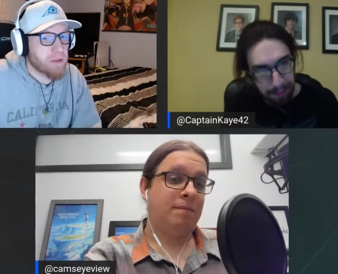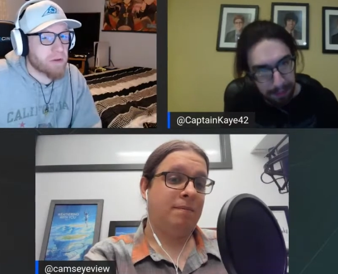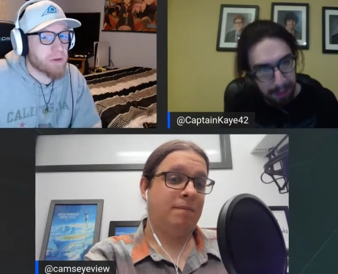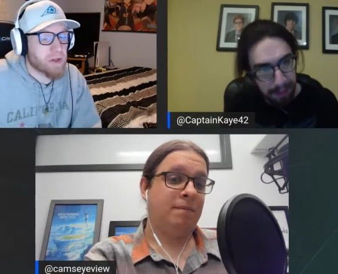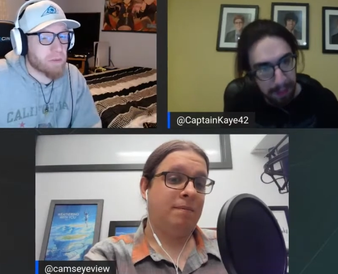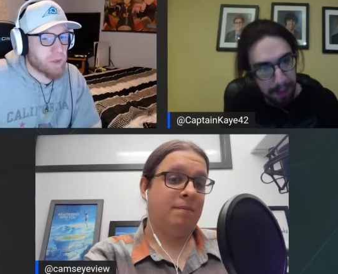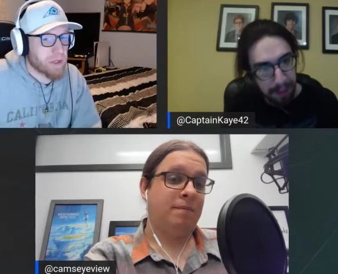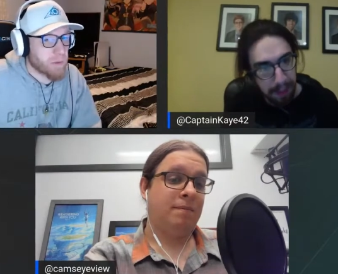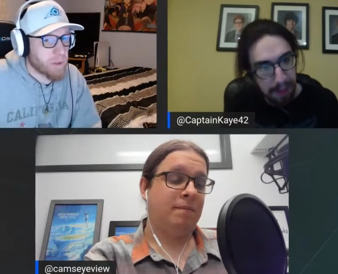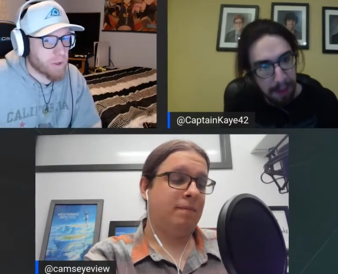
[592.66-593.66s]
Speaker 1: of those are
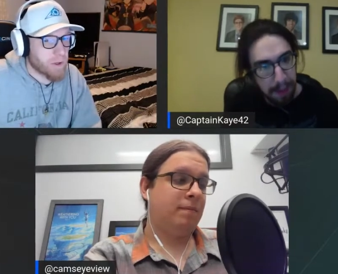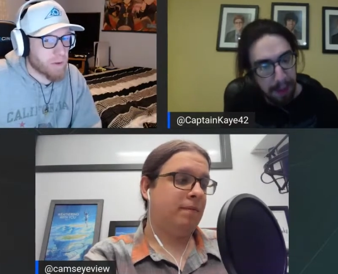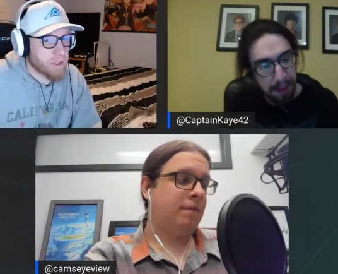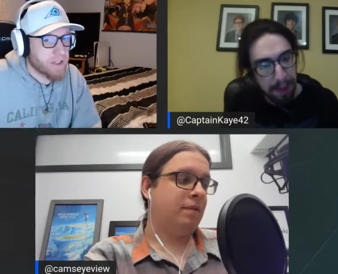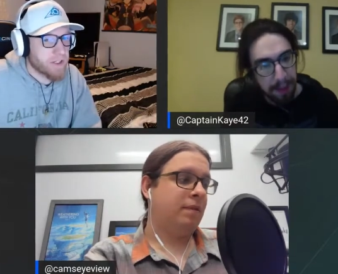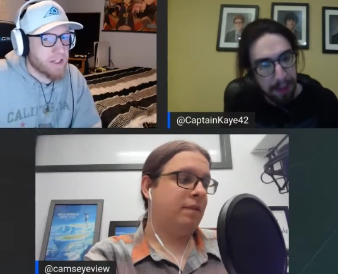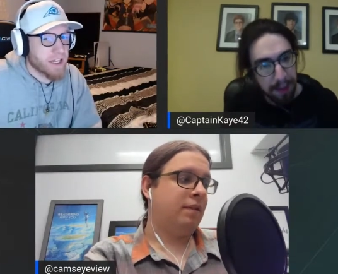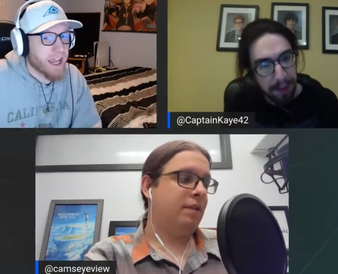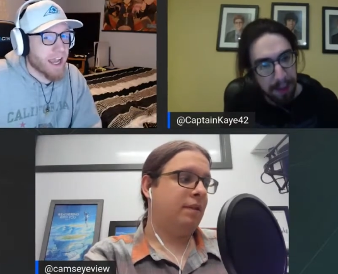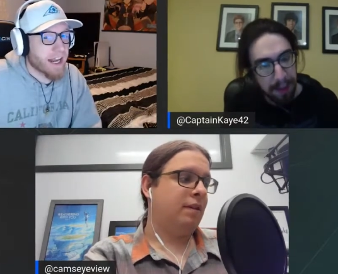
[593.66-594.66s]
pretty well known,
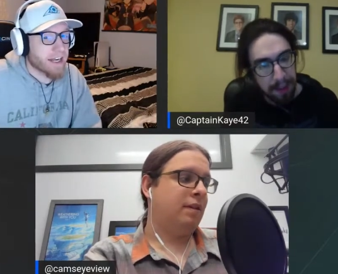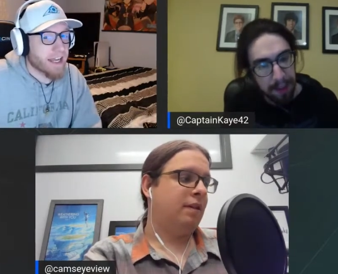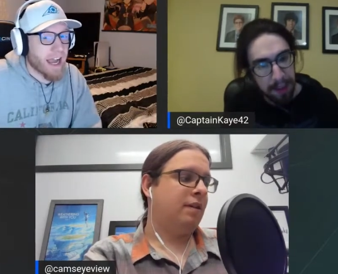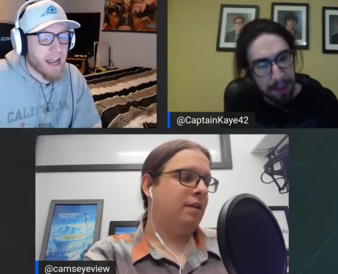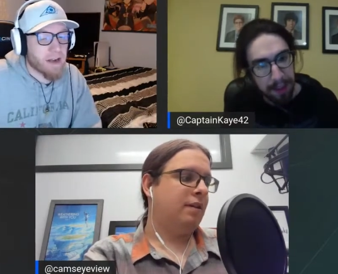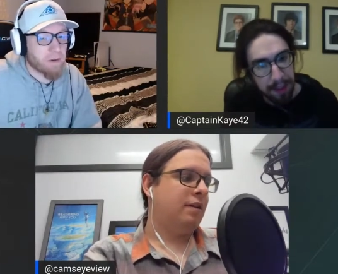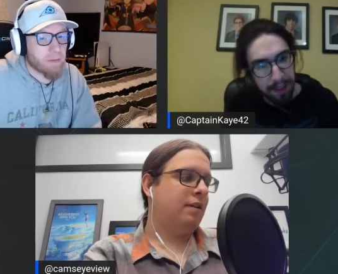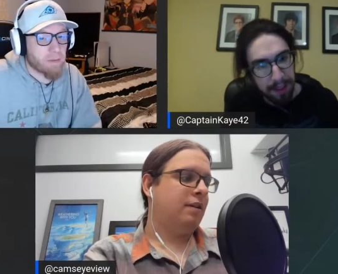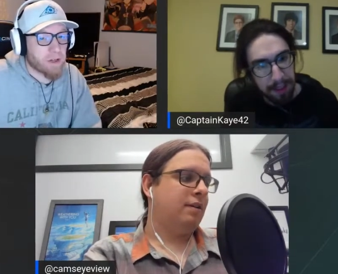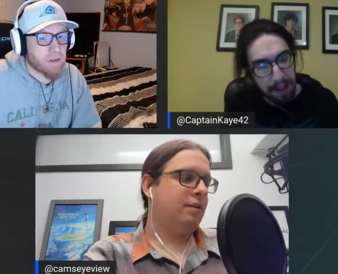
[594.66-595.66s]
and I don't
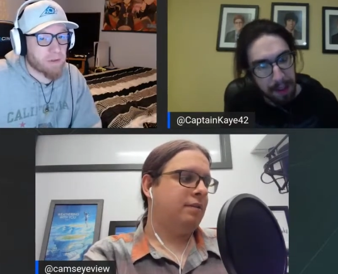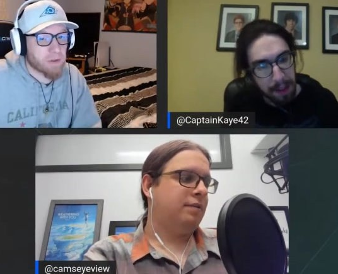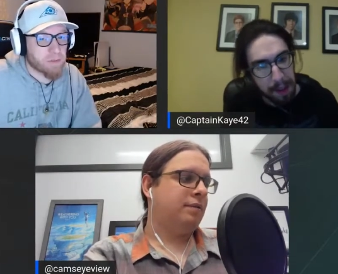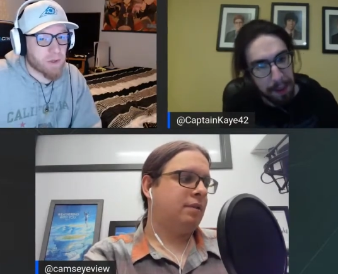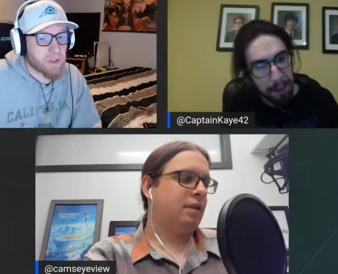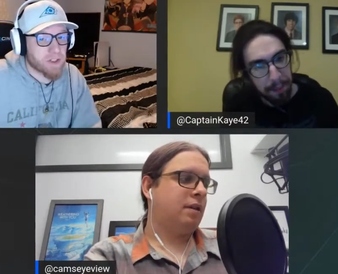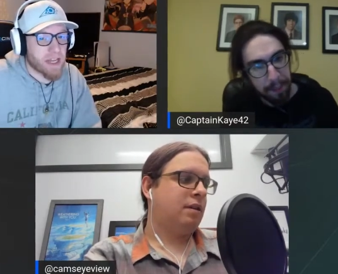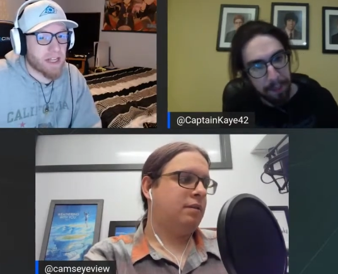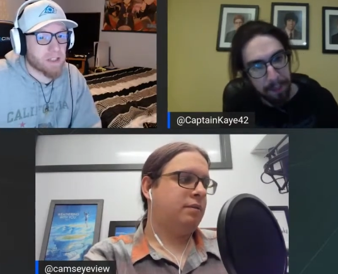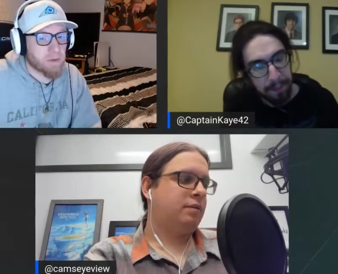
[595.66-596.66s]
remember if it was both
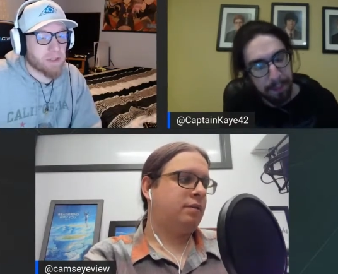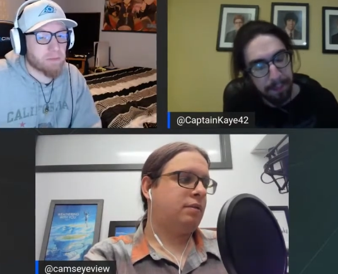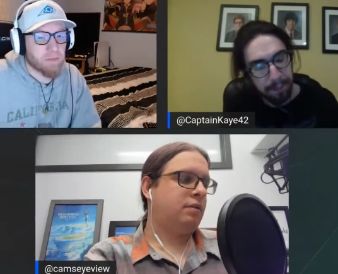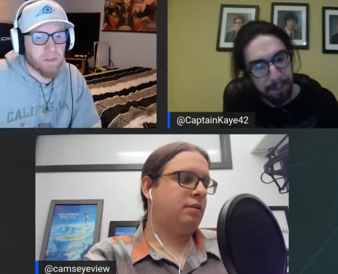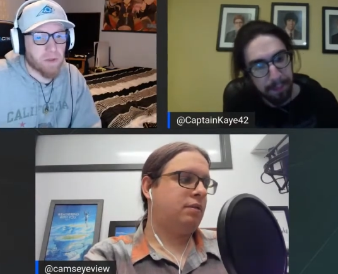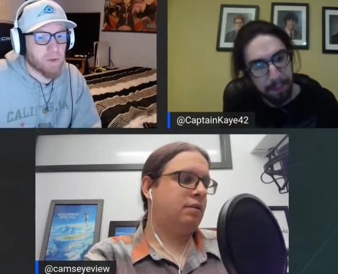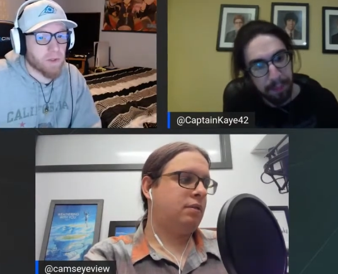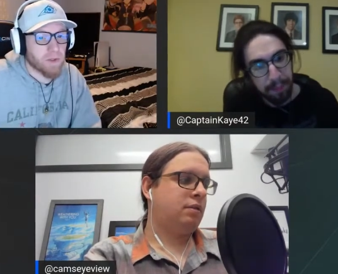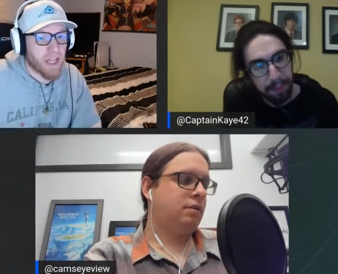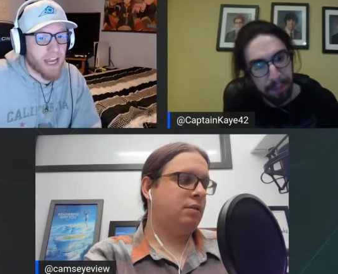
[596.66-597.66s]
exactly written the
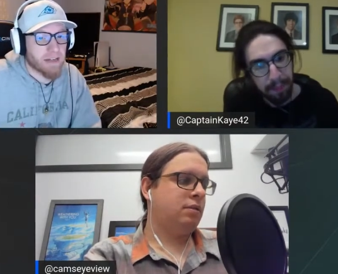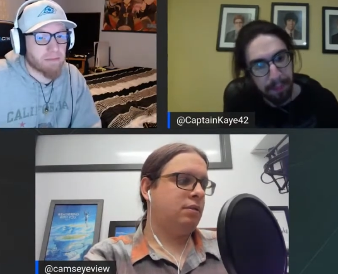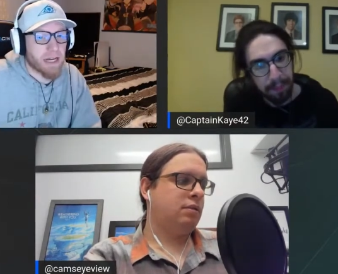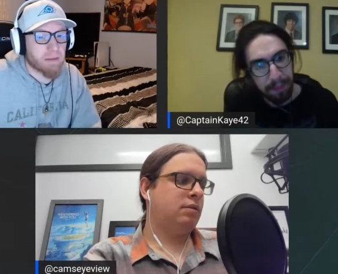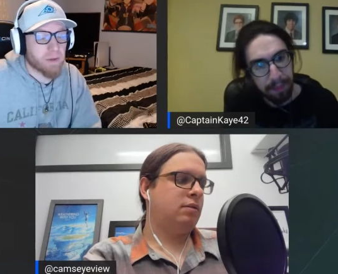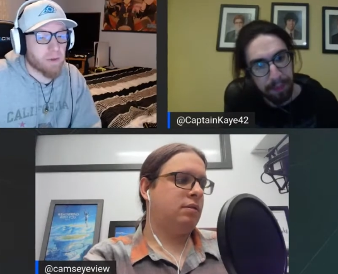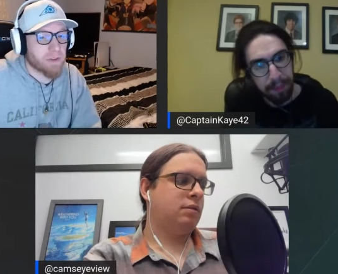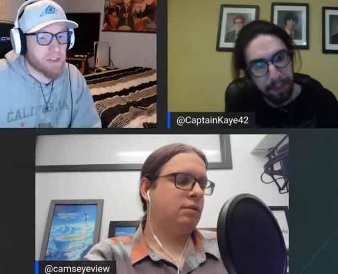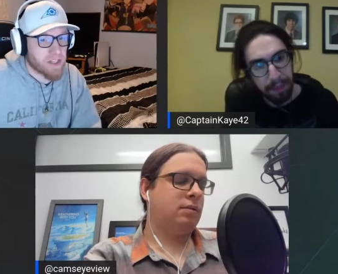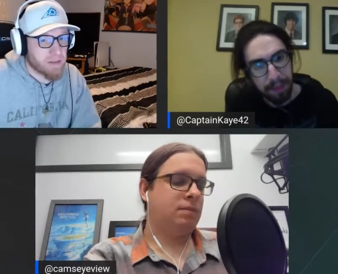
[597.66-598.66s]
whole nine by
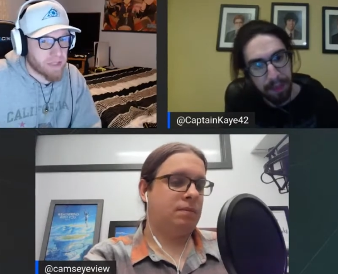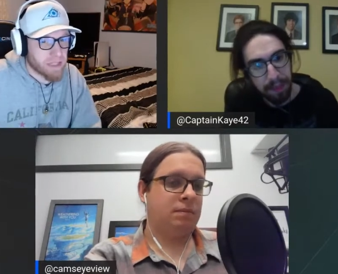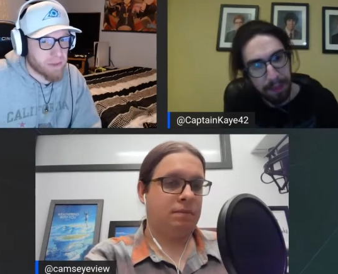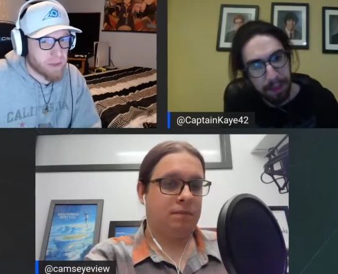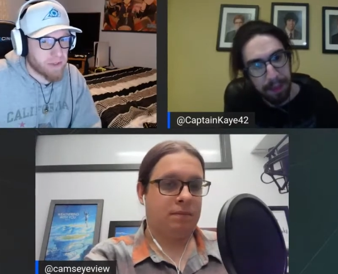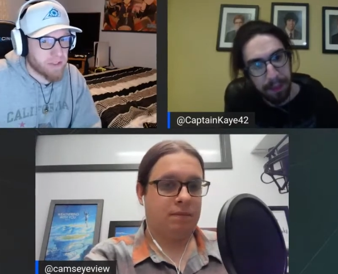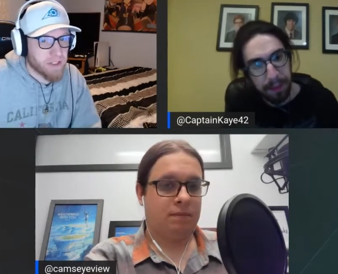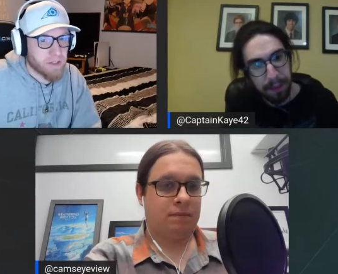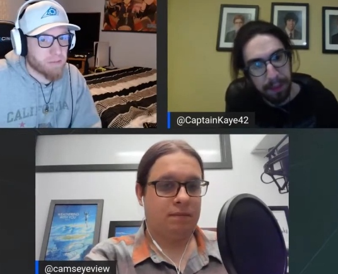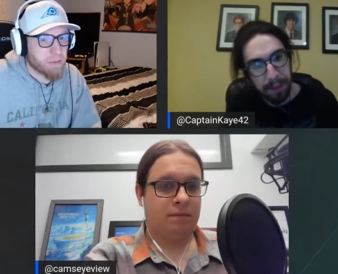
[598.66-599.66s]
both the same people.
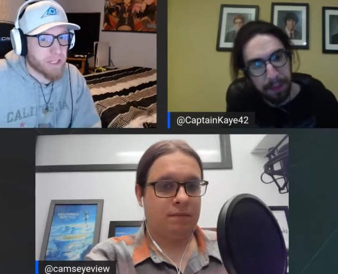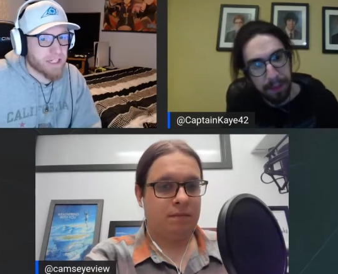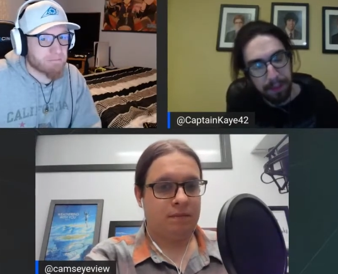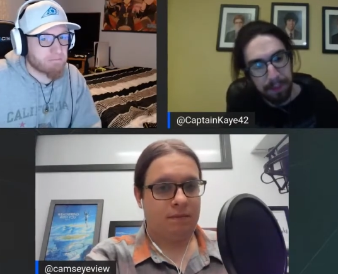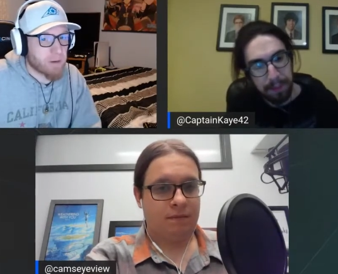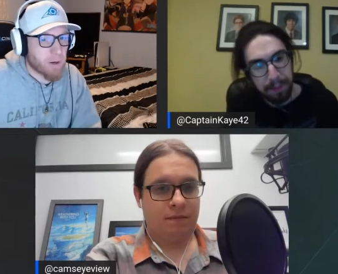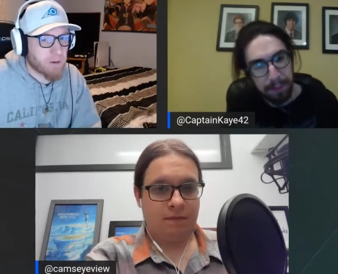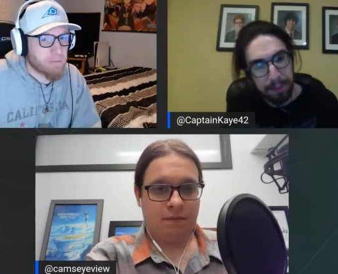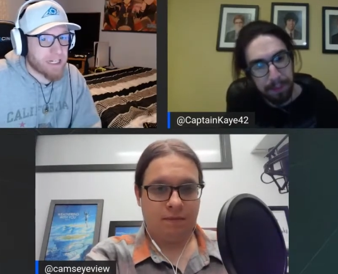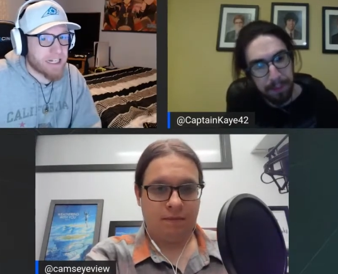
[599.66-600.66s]
But
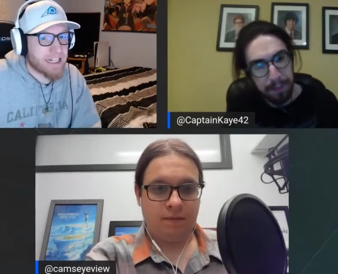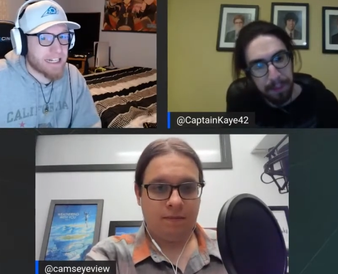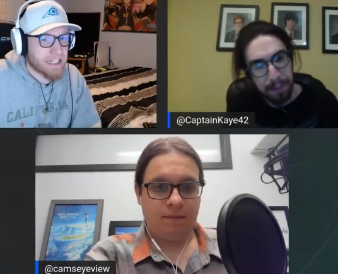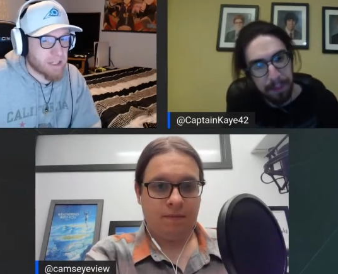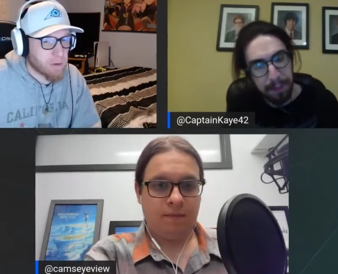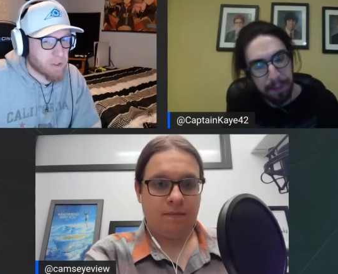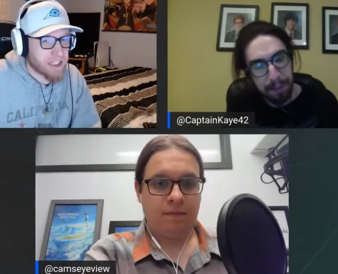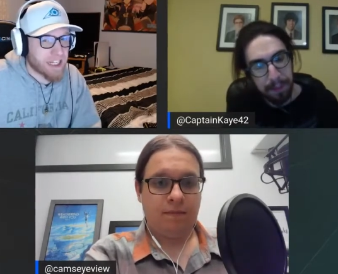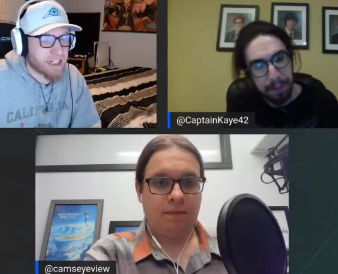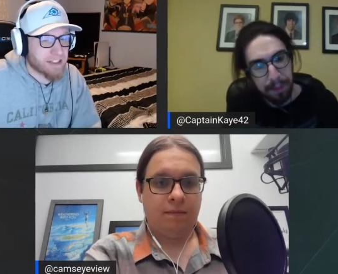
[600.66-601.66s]
part of me, and the
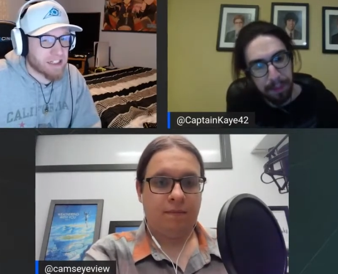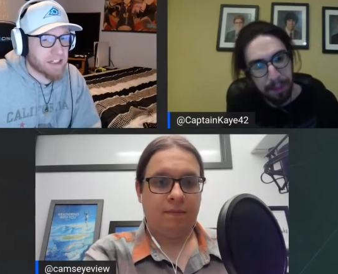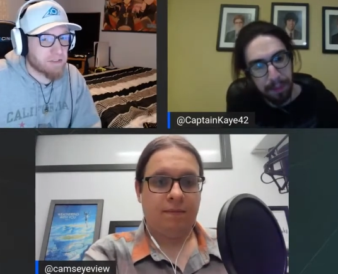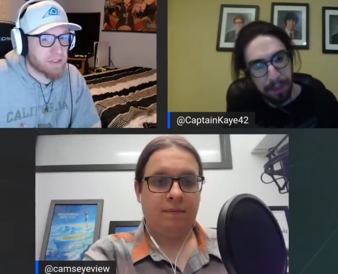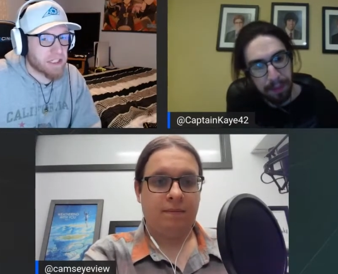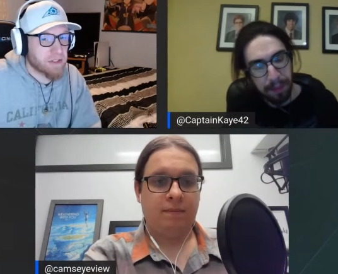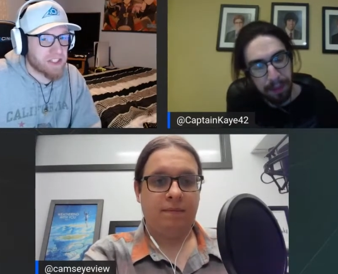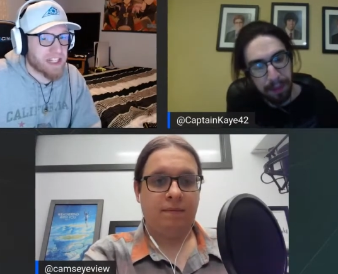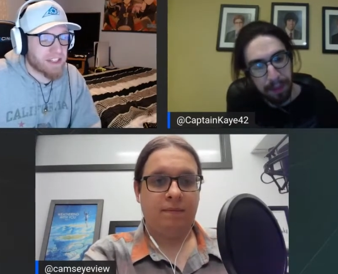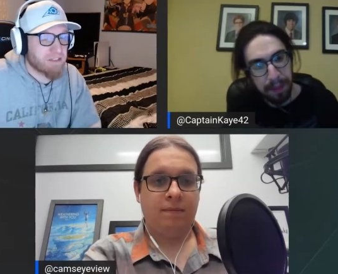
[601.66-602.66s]
only thing I can think of, like
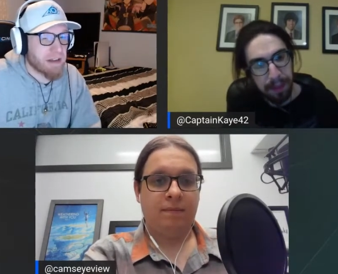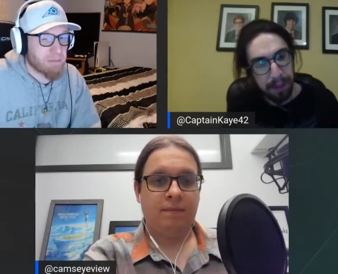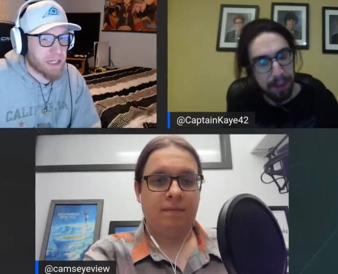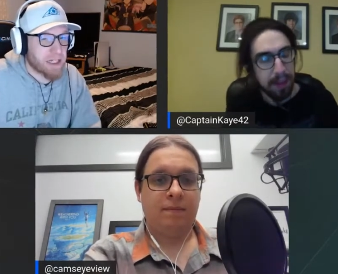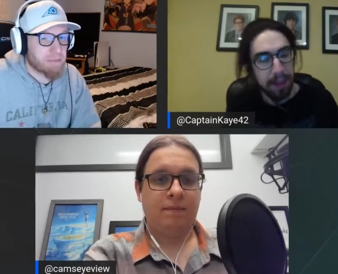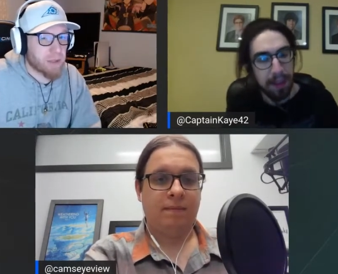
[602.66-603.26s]
you said, they've got money to